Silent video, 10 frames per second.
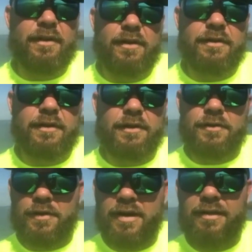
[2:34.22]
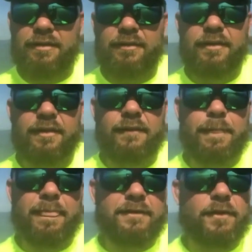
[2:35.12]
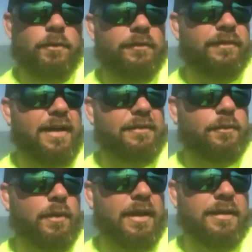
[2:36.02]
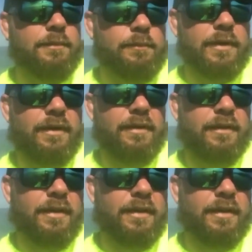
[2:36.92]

are, are gritty, so we'll find a way, but